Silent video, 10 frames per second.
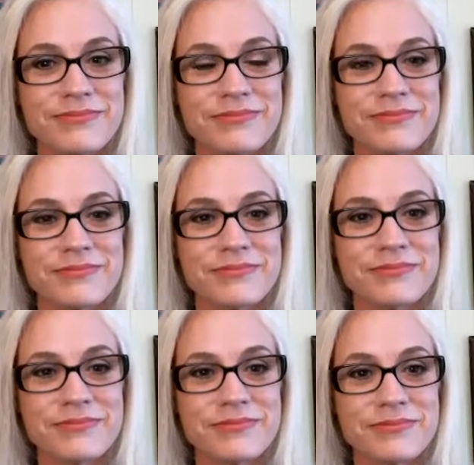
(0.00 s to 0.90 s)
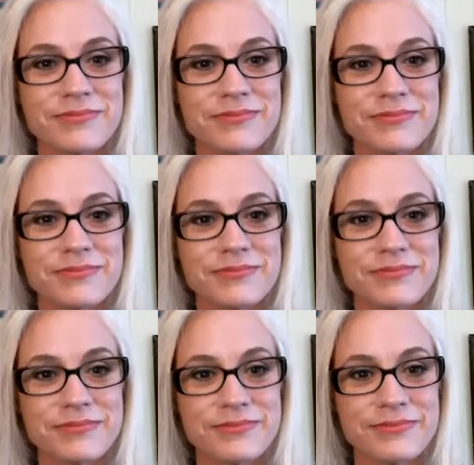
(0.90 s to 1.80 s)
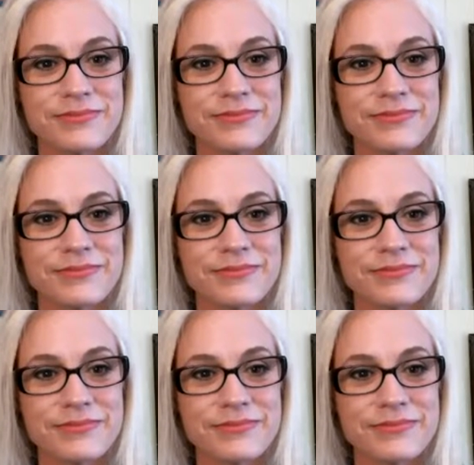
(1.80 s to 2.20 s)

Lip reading: No words are spoken by the person on screen.